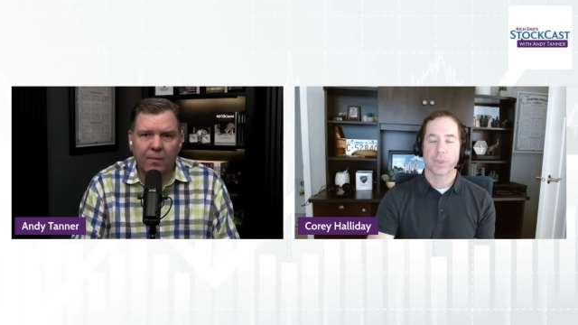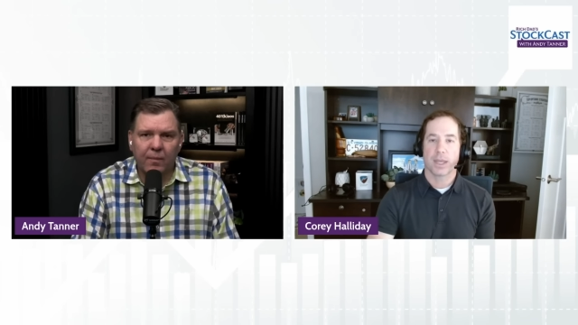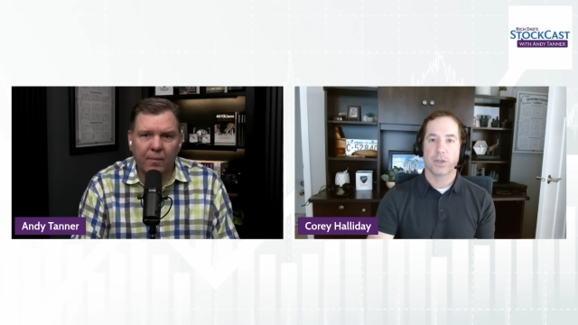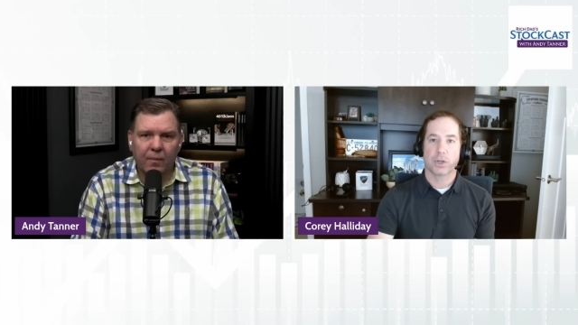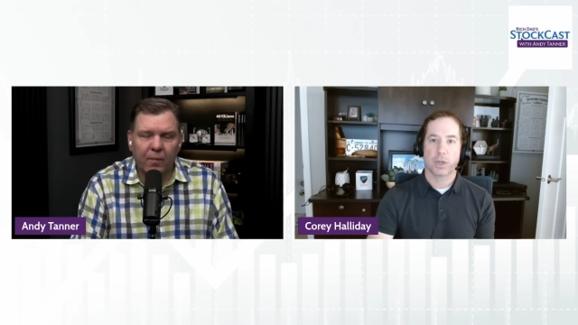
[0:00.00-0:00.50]

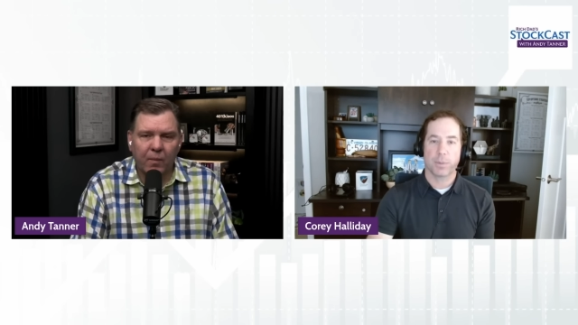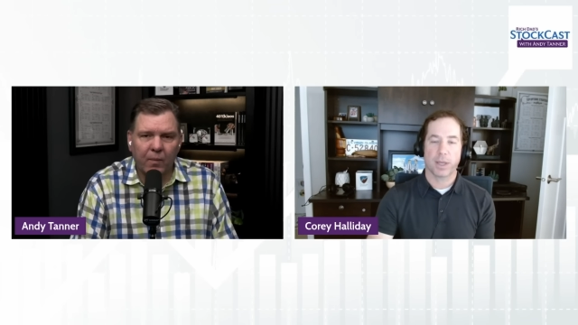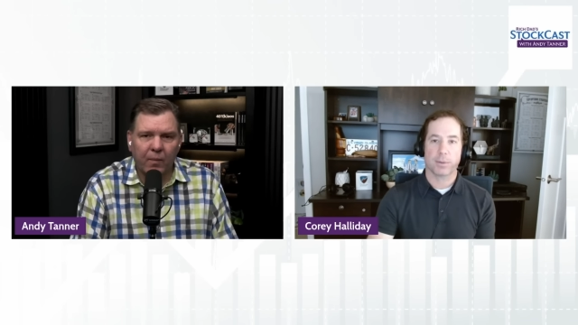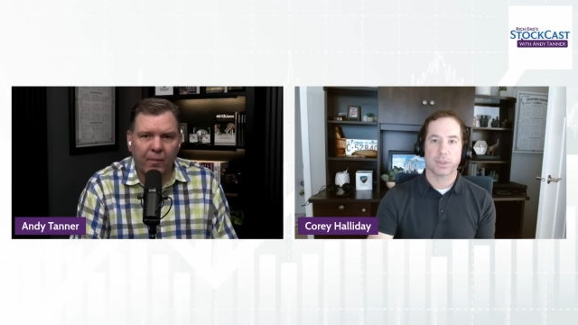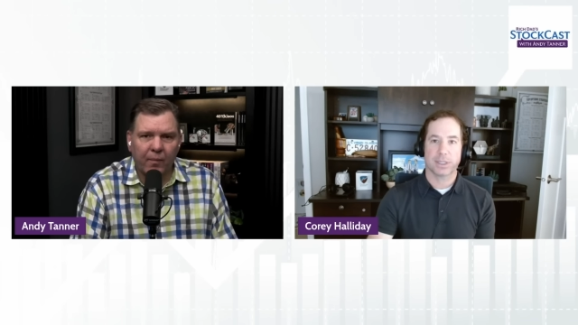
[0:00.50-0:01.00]
Speaker 1: and you're going to be
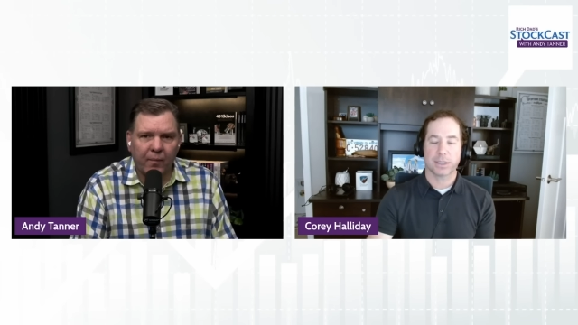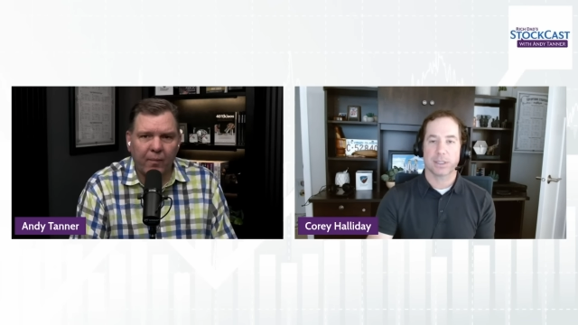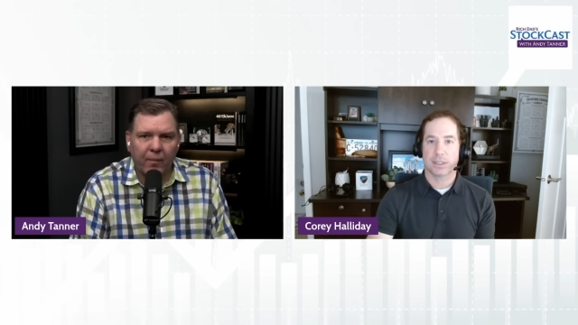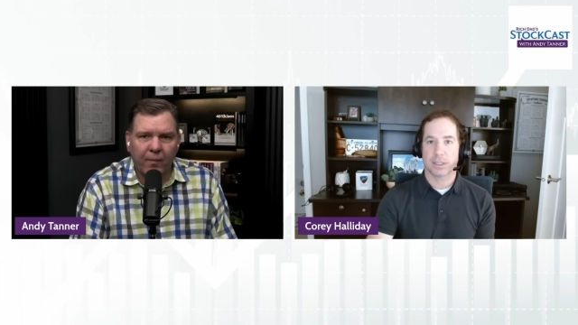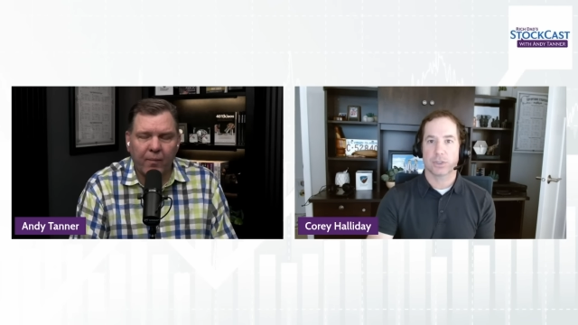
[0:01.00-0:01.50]
able to
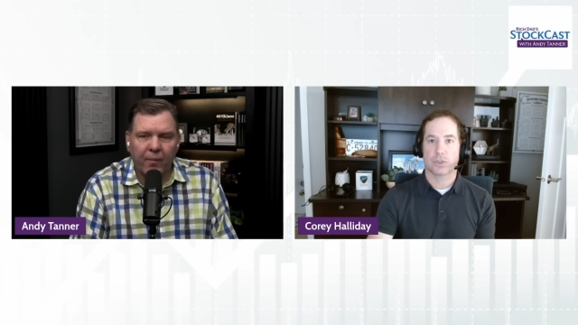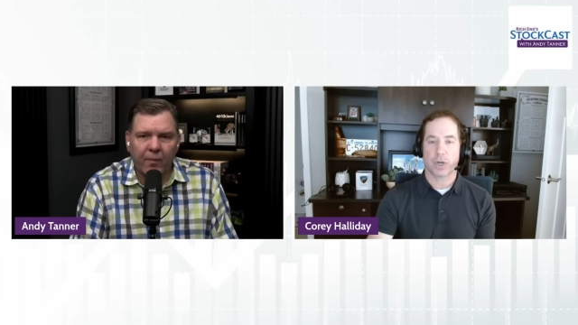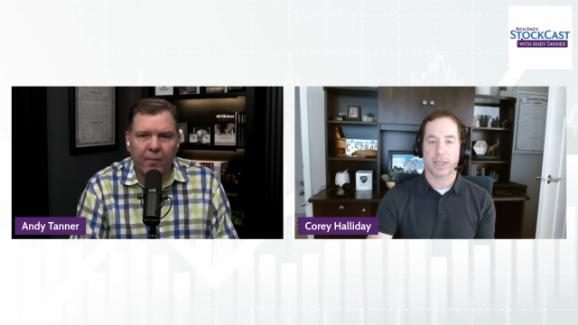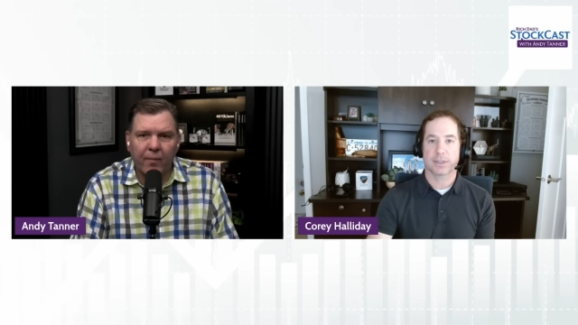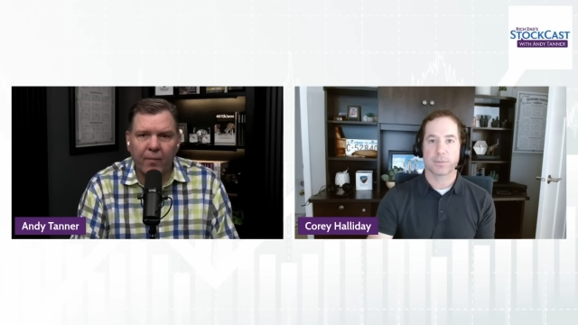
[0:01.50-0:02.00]
to
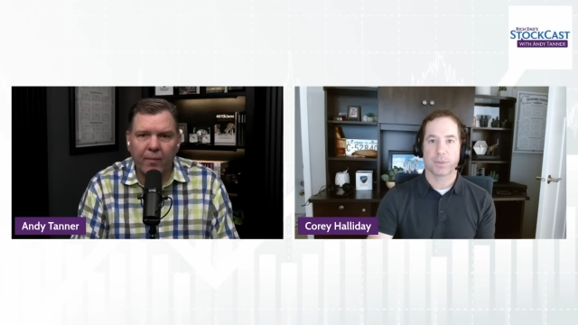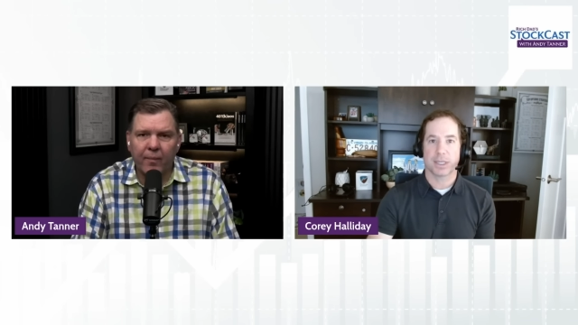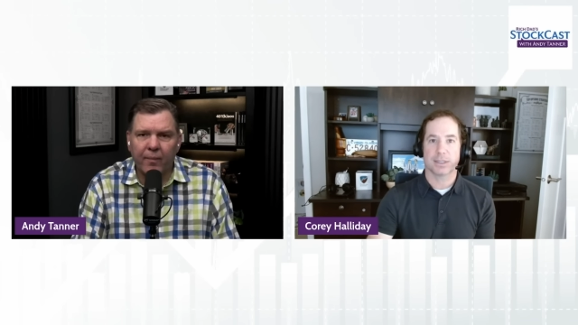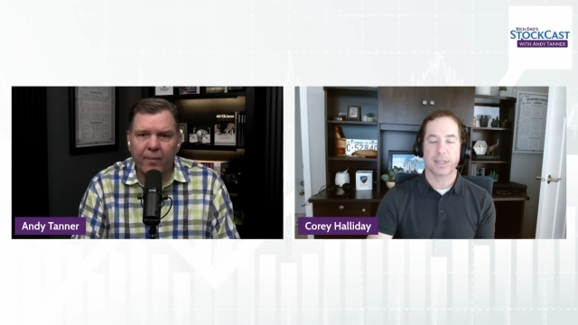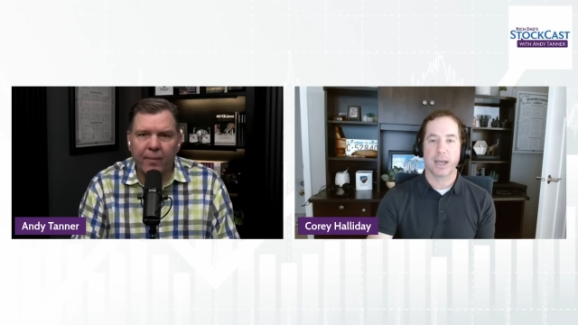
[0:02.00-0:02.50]
try some
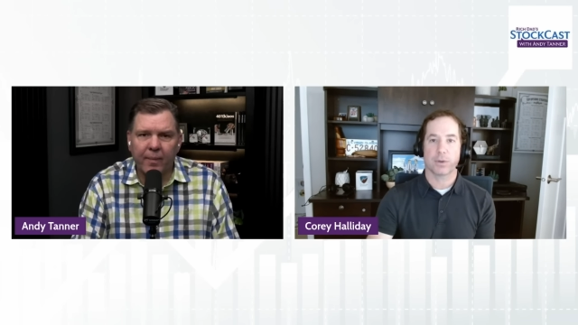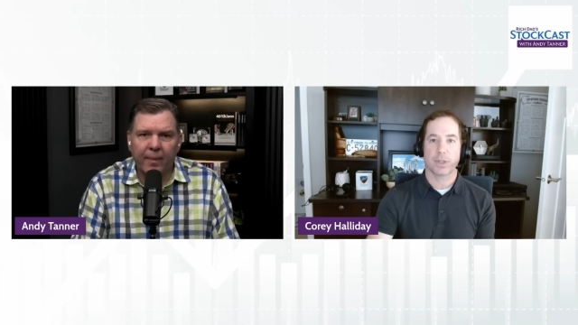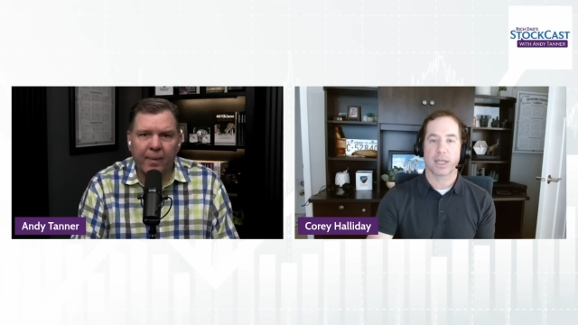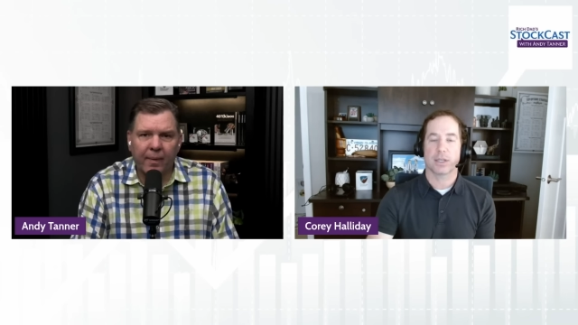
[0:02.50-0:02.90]
things out that